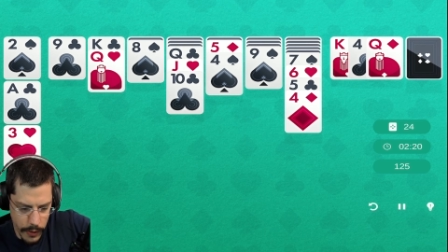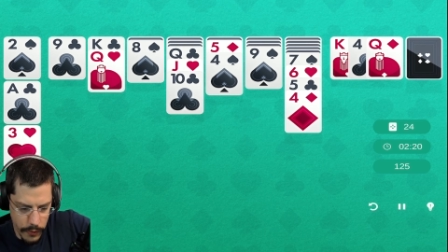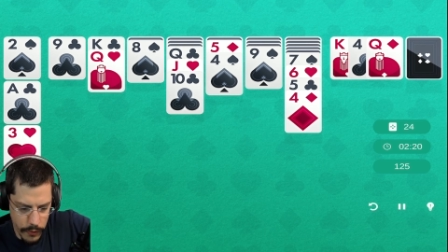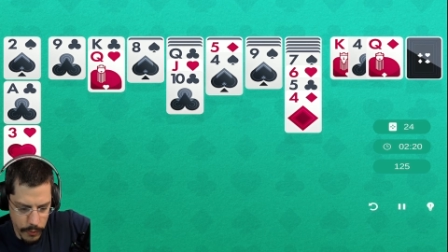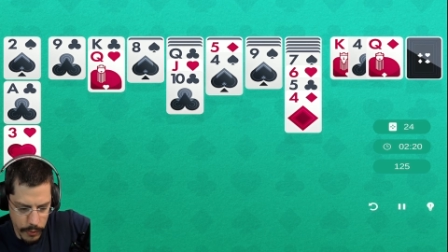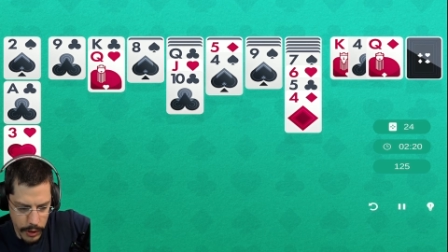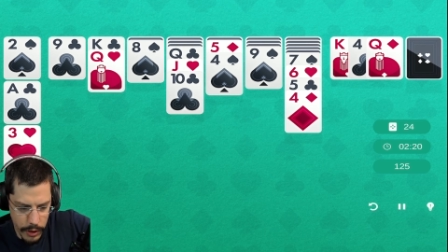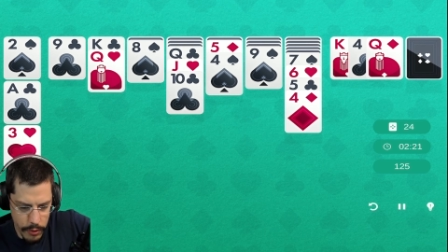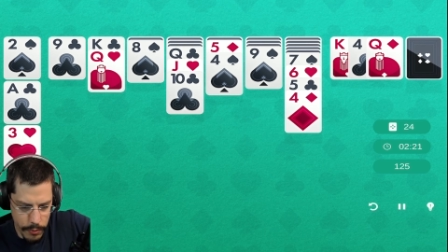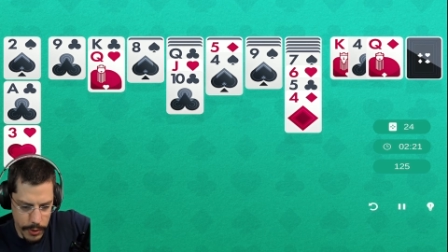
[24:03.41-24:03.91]

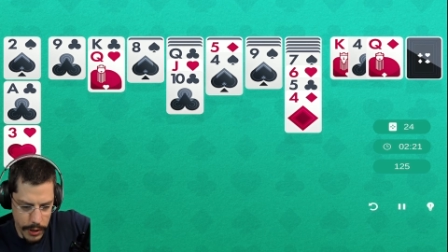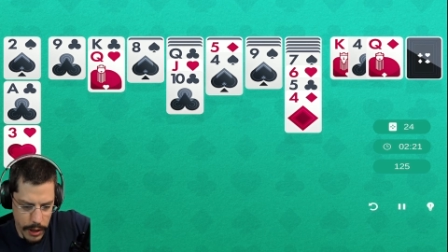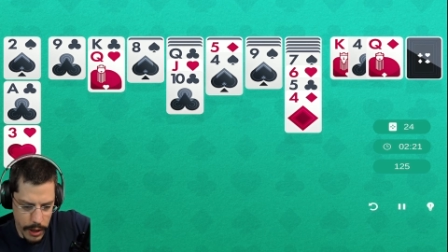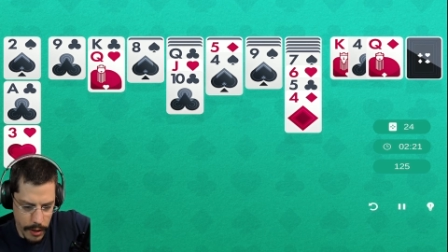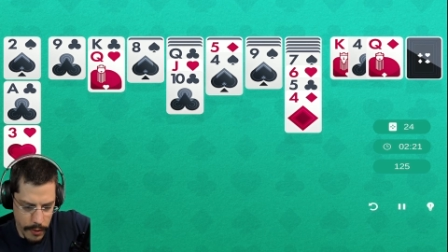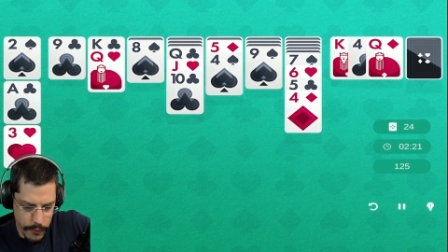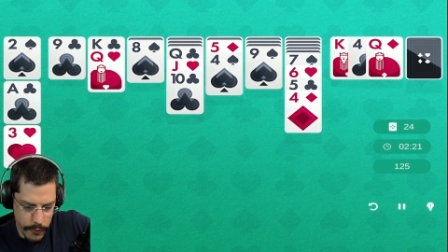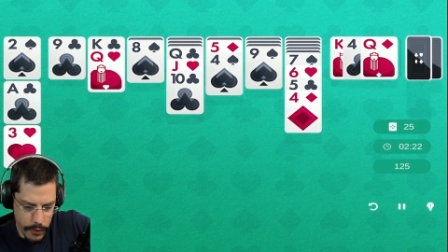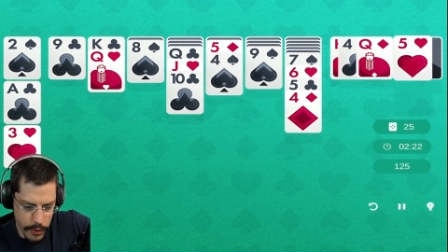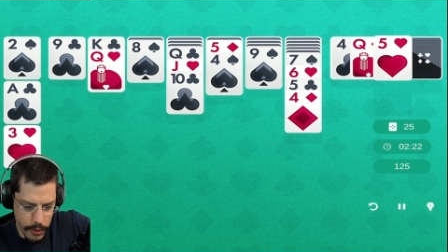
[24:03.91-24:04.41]
We need to be
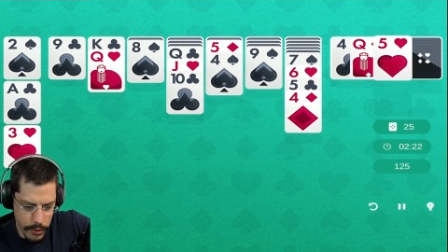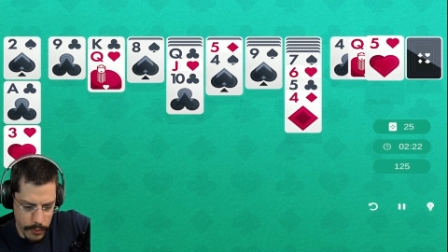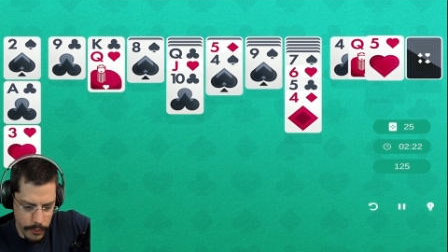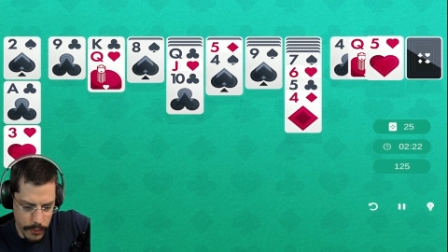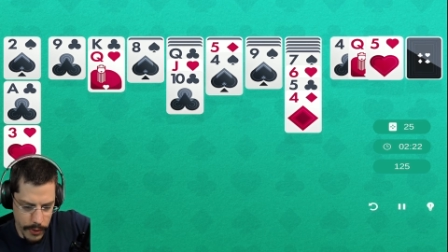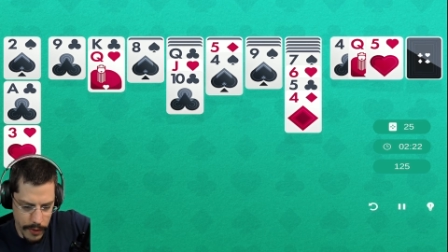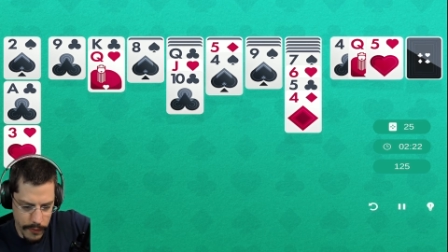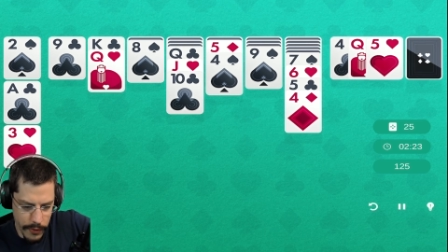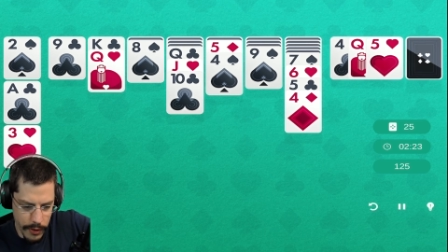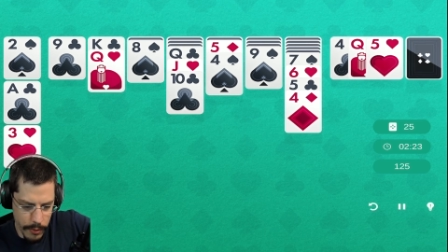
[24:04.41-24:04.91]
careful.
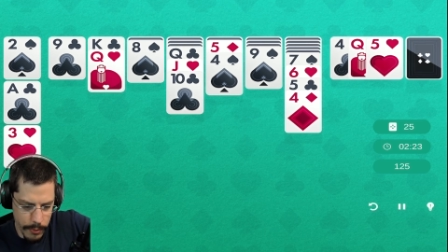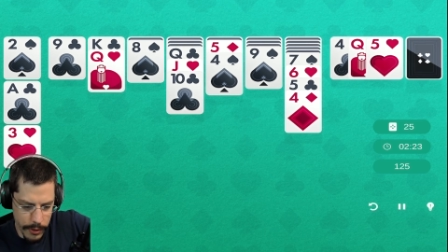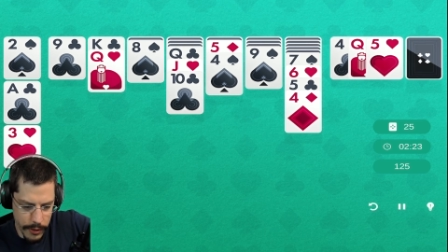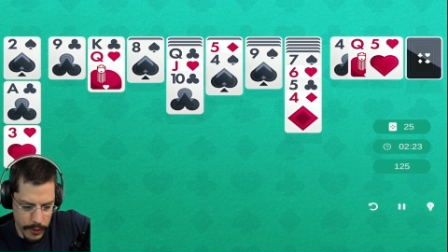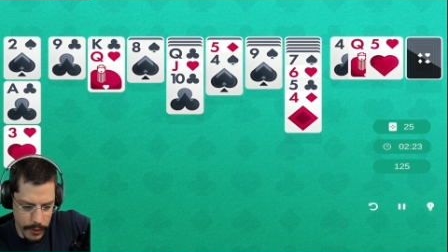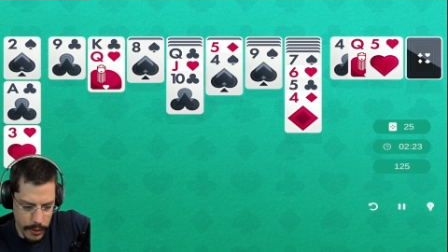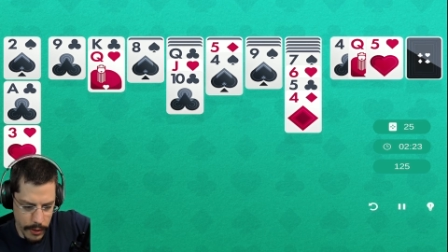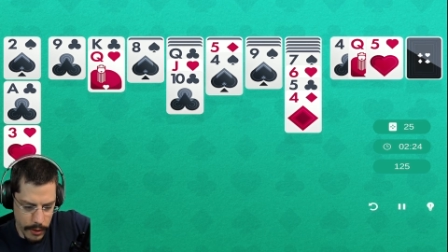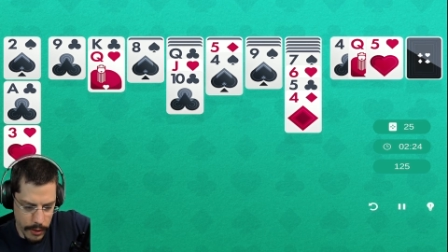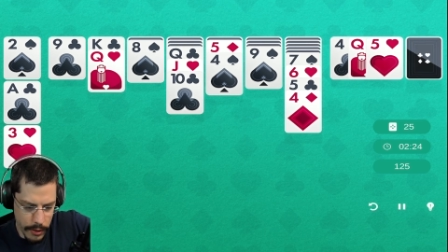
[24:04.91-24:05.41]
We have a little
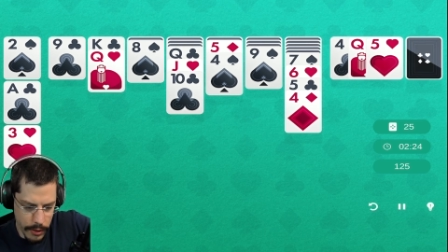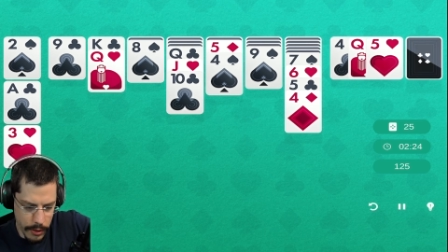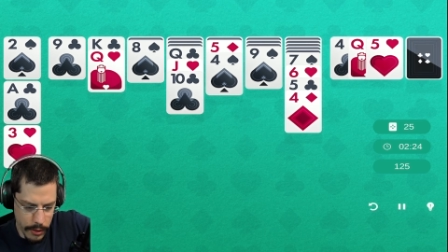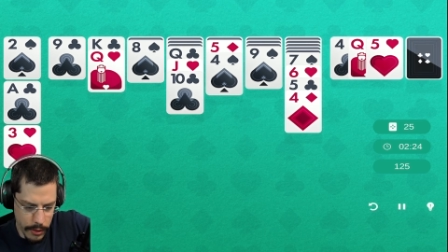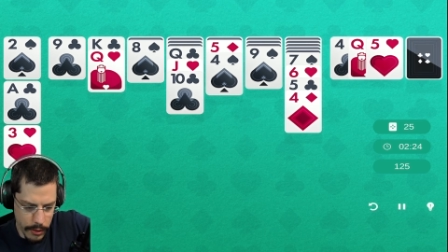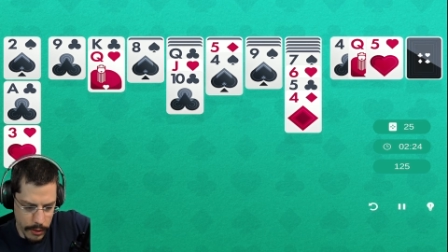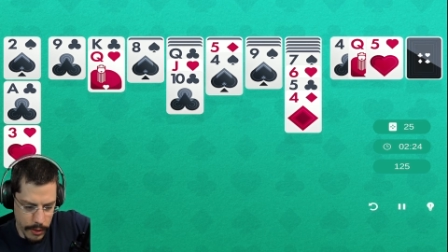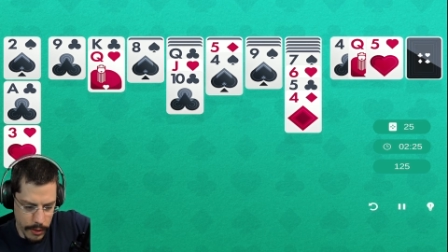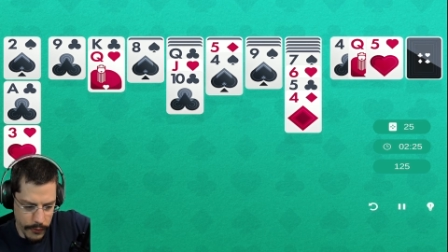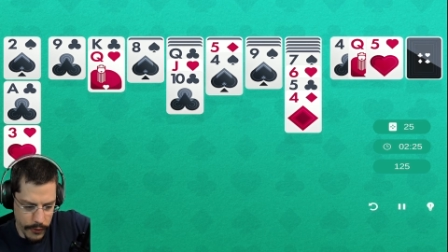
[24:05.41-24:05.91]

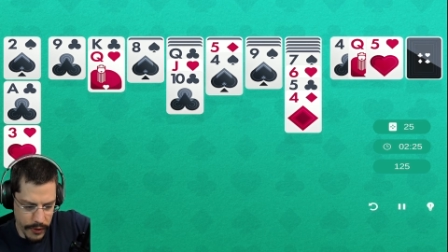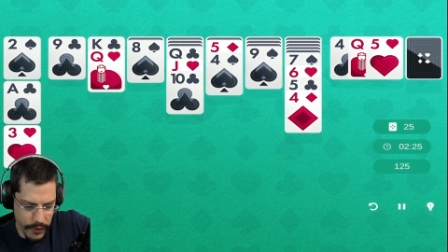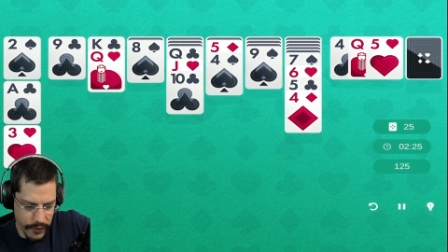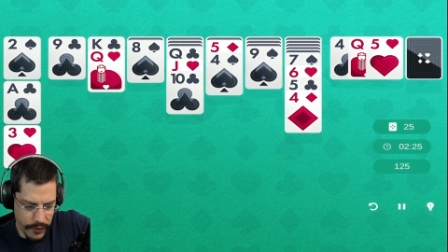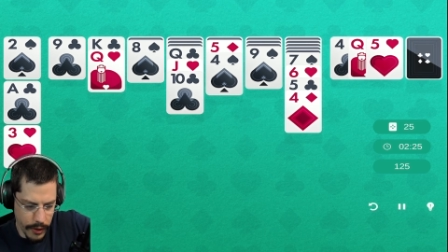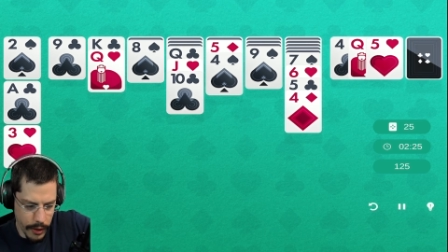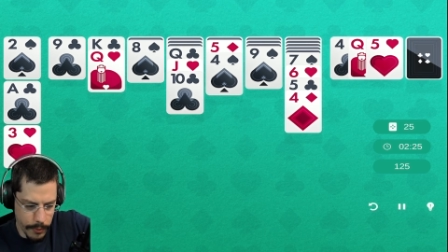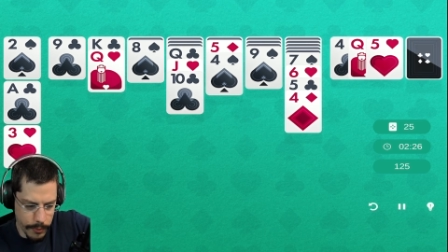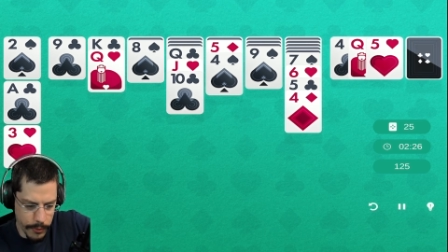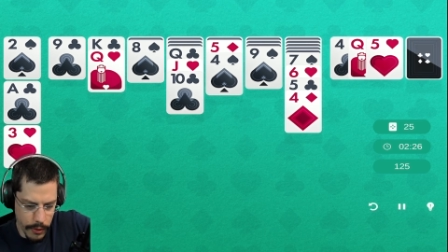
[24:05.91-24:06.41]
bit different
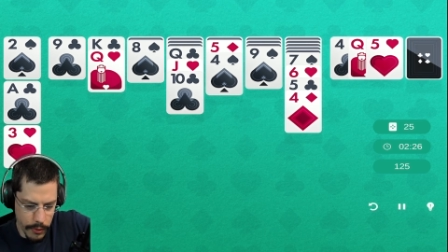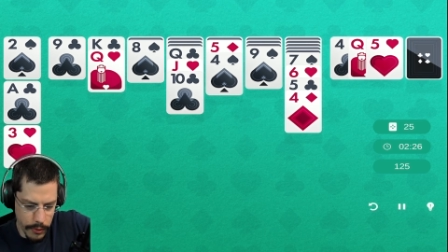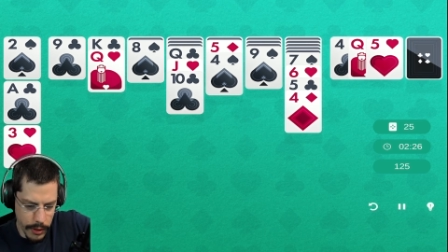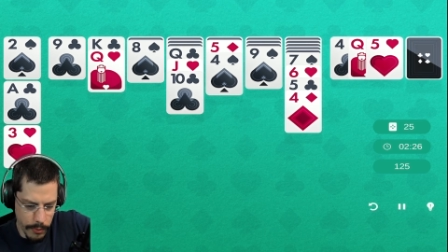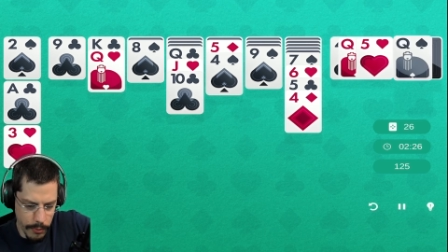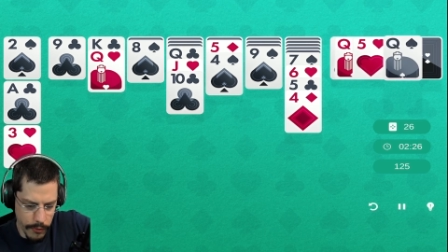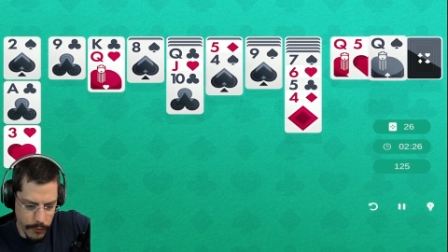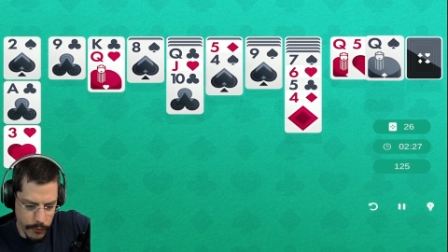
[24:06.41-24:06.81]
setup now than